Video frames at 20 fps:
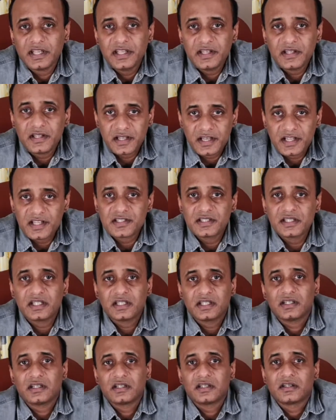increase
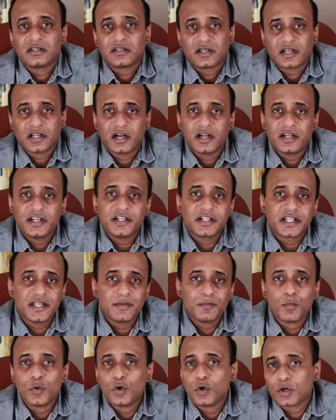the recording
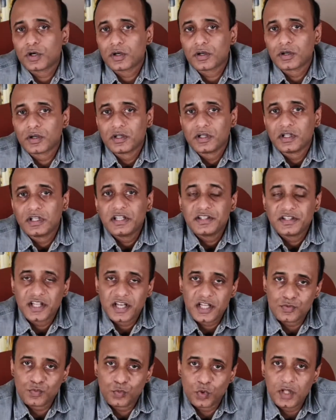time more,
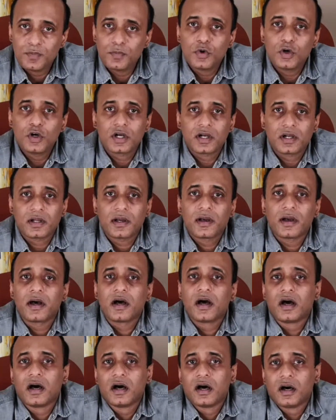there is one more
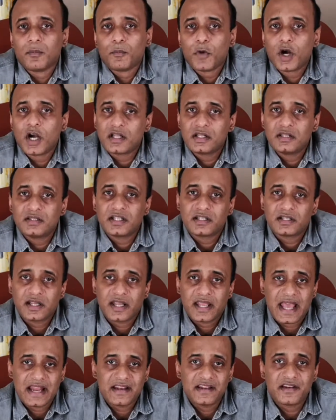model
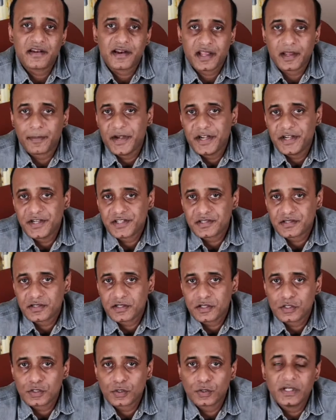that Canon recommends.
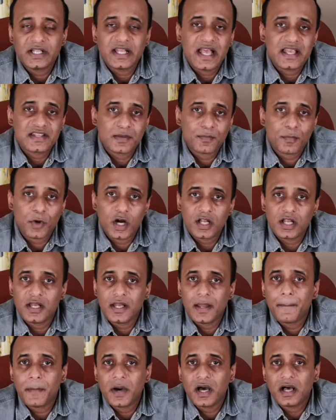So it has a
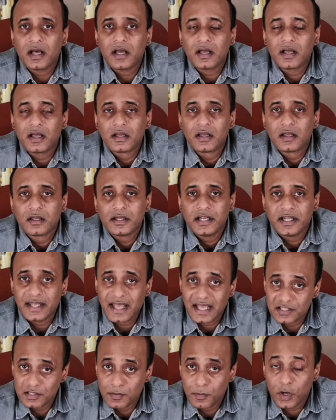model number,
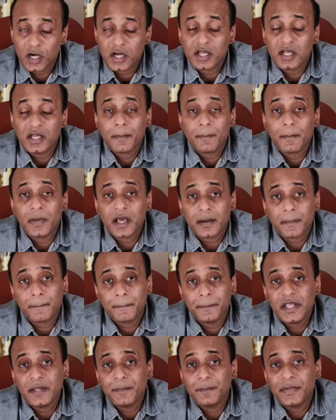it has the model number
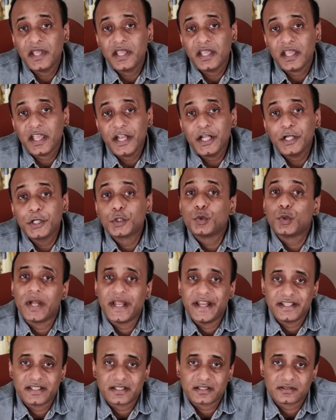
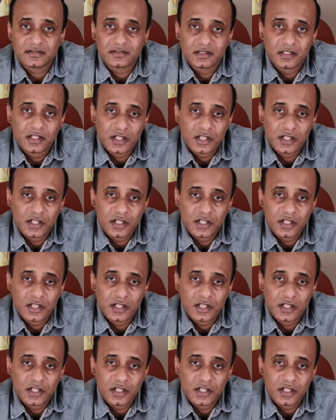BP-828.